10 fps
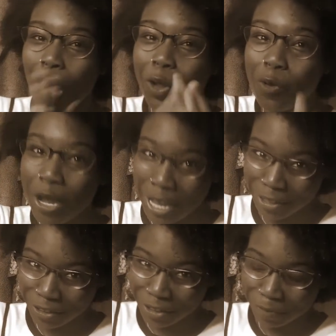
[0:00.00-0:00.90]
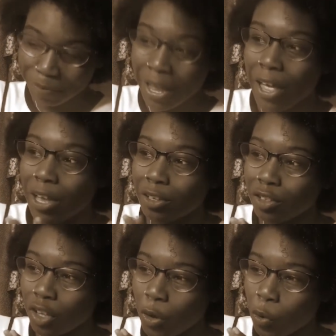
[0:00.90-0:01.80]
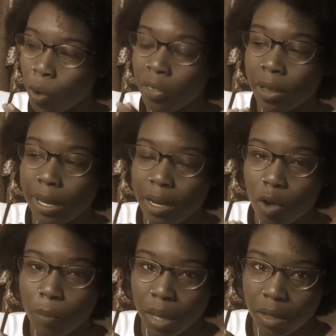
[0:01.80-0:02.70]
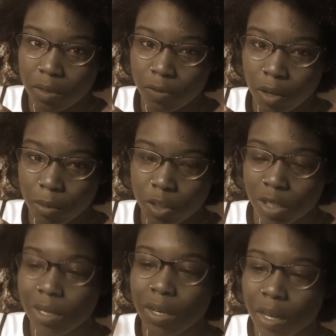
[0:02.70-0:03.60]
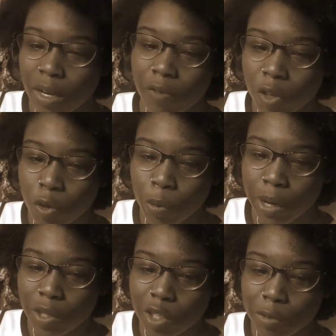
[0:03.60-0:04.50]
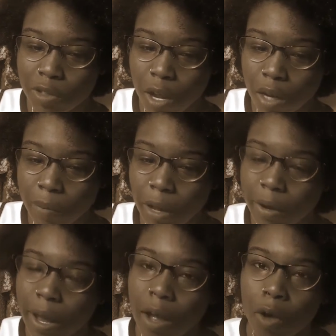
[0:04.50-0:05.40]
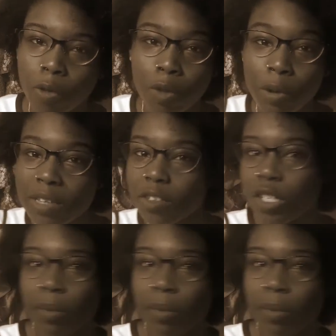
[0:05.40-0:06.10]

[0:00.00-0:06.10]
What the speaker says: Quick insert. So, the lady who made this film, she did an interview wherein she was talking about how the reason she